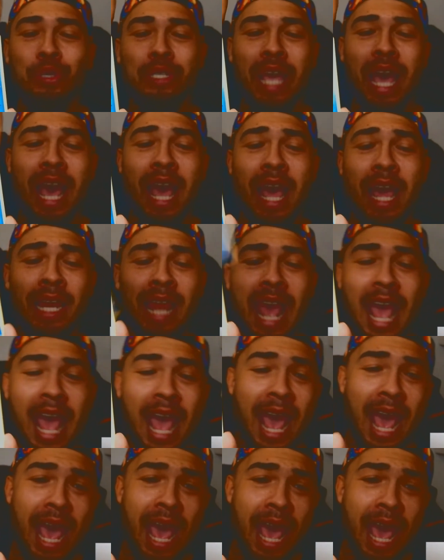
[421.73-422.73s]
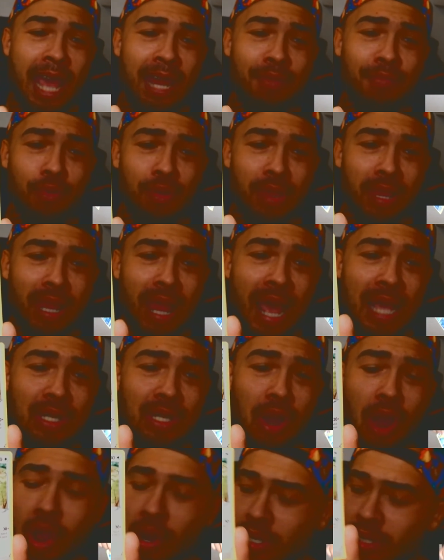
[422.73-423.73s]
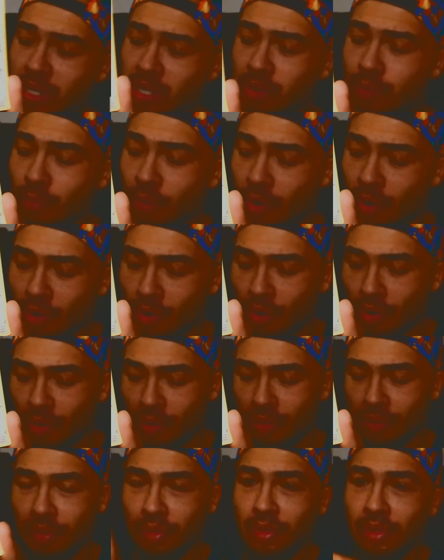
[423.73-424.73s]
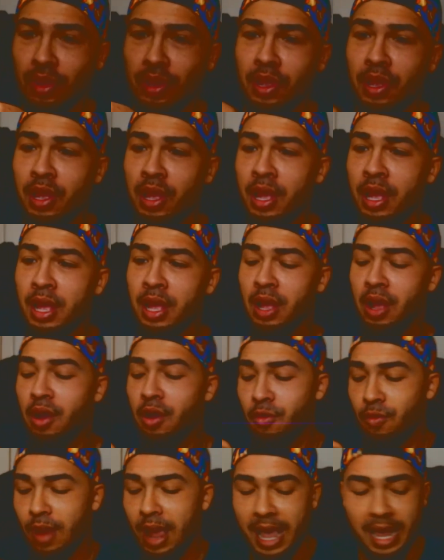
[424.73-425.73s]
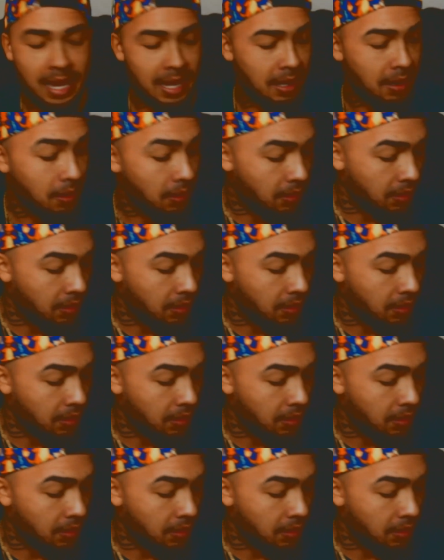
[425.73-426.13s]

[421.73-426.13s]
Lotad, and for the last card is a Smeargle. Alright.